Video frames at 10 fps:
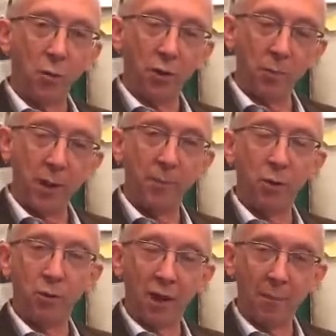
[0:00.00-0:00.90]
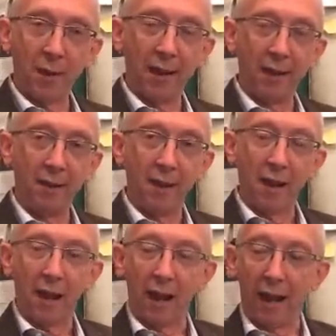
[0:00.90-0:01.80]
with people who come in
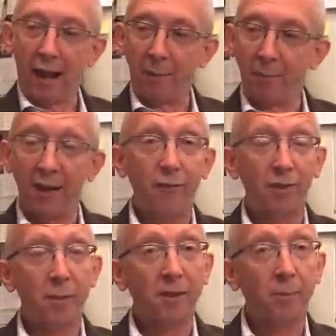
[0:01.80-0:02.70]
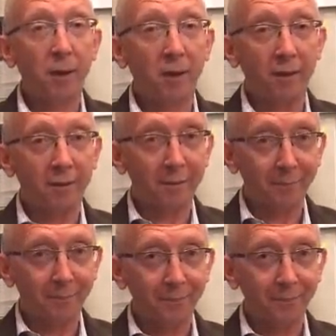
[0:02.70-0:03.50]
uh, lifts my spirits.